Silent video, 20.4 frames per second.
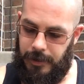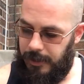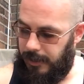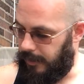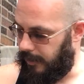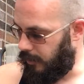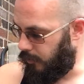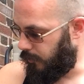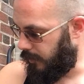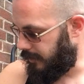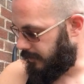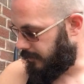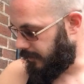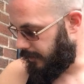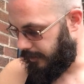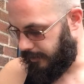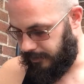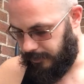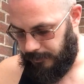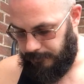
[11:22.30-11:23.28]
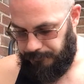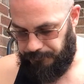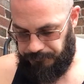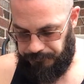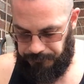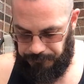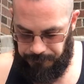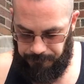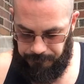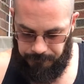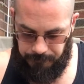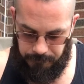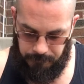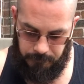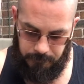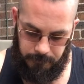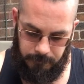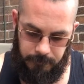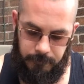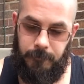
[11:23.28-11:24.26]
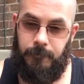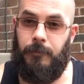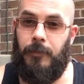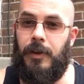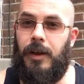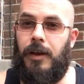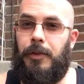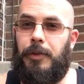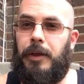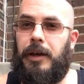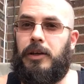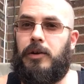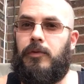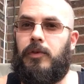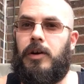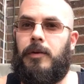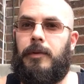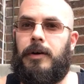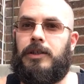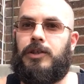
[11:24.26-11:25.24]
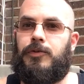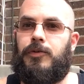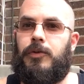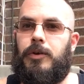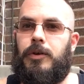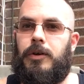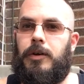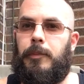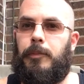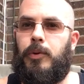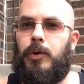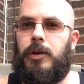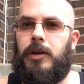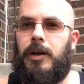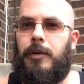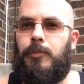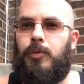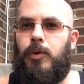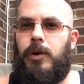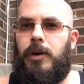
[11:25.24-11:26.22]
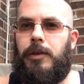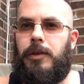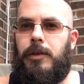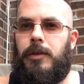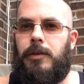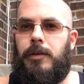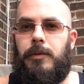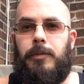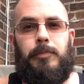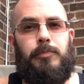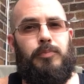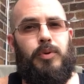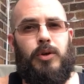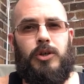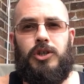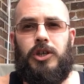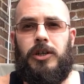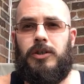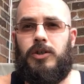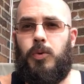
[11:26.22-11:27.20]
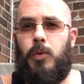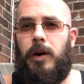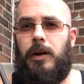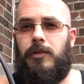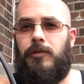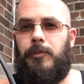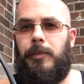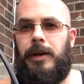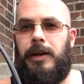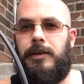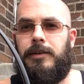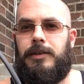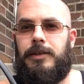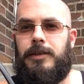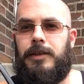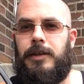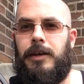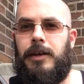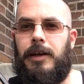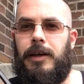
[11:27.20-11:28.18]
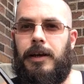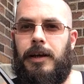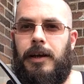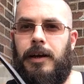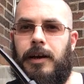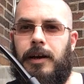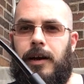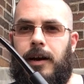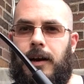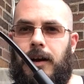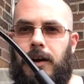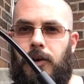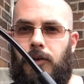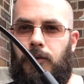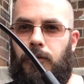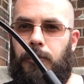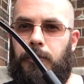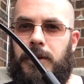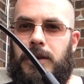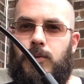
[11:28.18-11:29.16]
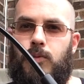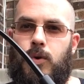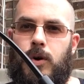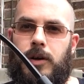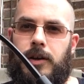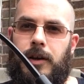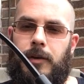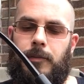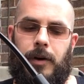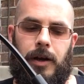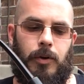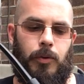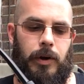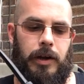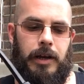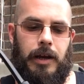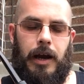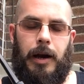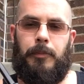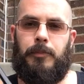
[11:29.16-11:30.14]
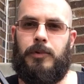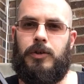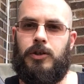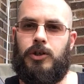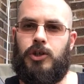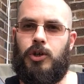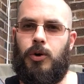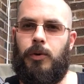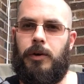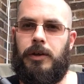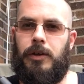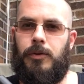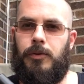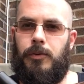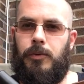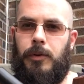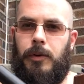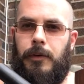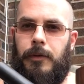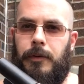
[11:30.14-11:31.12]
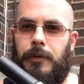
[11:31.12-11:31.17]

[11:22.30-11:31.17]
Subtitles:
Anyways, guys, thank you very much for putting up with pushing 12 minutes of me working my way up to showing you